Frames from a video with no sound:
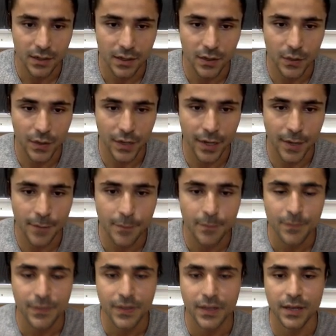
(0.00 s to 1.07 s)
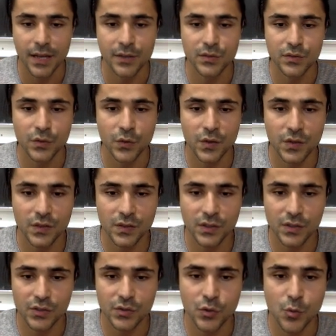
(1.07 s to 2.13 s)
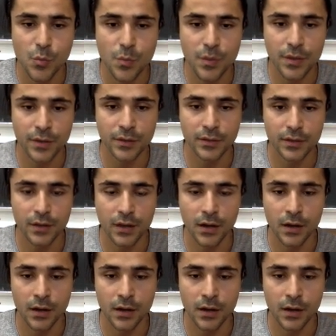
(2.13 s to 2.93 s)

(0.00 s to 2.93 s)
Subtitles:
okay? And so this is a zoomed in